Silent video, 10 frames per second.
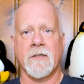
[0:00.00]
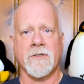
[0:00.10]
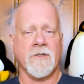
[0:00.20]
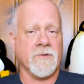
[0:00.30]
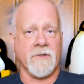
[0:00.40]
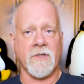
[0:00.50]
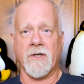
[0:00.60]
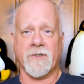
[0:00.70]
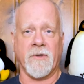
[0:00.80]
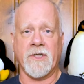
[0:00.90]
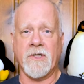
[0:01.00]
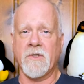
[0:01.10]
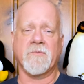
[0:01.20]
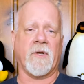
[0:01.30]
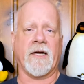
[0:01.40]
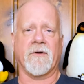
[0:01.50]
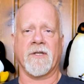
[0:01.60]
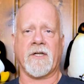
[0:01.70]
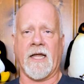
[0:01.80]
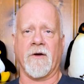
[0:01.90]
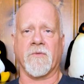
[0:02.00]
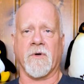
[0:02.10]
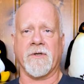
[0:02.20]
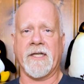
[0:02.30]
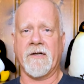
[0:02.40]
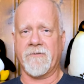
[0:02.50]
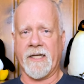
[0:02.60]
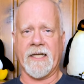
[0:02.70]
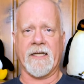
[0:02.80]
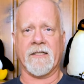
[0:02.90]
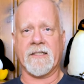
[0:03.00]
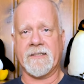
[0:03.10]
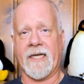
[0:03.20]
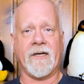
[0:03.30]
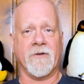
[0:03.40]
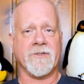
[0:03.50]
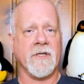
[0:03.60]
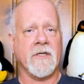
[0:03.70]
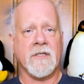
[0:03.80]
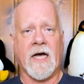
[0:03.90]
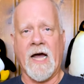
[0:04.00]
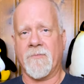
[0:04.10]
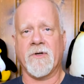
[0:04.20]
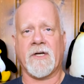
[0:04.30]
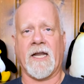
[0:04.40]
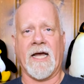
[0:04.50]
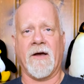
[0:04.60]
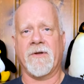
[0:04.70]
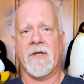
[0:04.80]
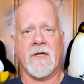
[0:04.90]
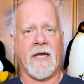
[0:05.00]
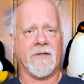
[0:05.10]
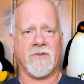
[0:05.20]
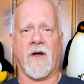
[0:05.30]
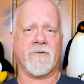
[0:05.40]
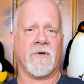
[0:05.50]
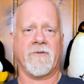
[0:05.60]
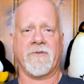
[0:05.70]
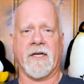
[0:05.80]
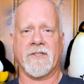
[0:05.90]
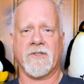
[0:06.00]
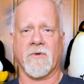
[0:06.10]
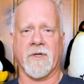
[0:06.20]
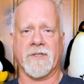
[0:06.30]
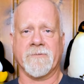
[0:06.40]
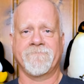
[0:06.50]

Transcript: SUSE is also a huge player in the cloud world, innovating in containers, hybrid cloud, and software-defined storage.